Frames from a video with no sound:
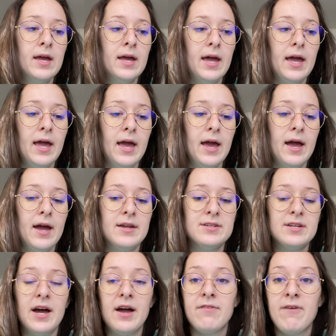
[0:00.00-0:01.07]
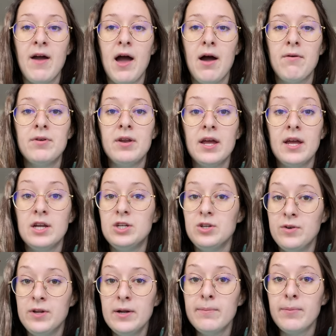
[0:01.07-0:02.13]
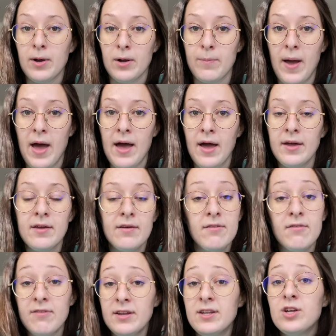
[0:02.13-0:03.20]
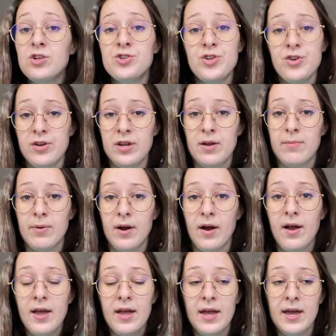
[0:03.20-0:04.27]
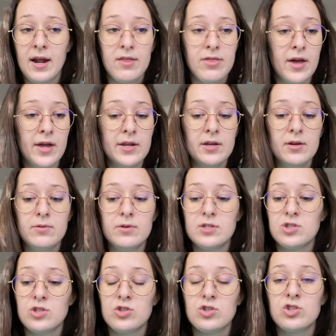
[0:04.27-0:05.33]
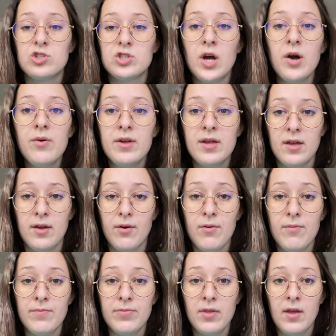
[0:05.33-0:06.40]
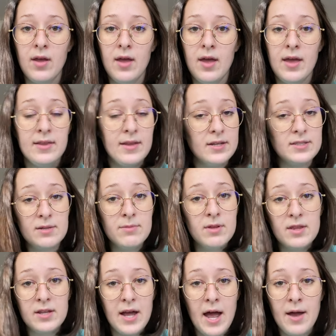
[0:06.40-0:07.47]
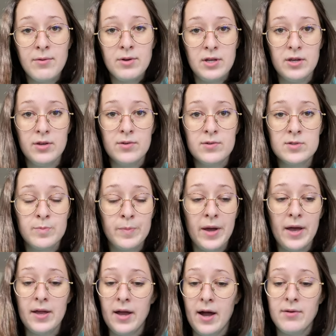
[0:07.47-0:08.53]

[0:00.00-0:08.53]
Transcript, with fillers: and I found a Dooney & Bourke bag, vintage Dooney & Bourke, and I thought it was so cute. Not something that I would use, but I